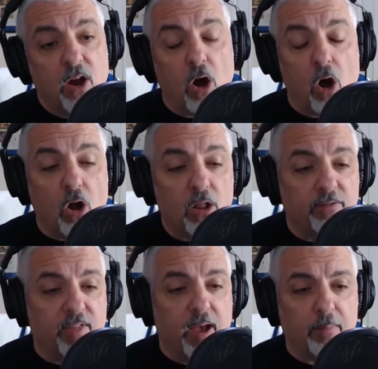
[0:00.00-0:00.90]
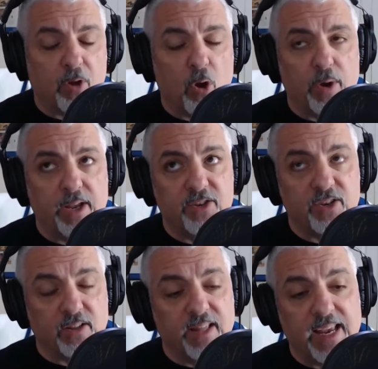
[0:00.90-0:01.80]
All of them going into
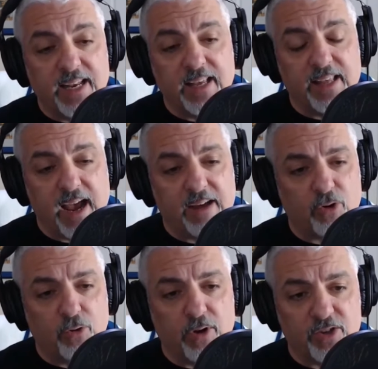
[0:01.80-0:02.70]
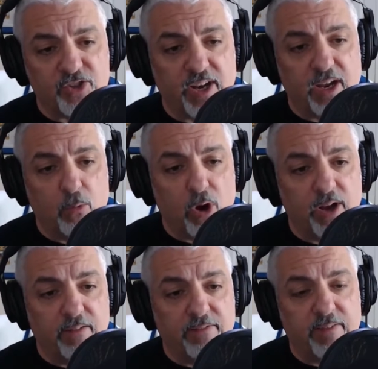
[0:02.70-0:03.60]
late in the afternoon on Sunday were
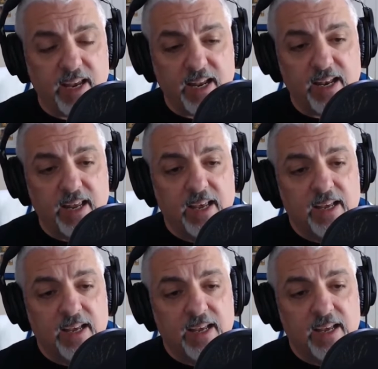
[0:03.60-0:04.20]
undefeated.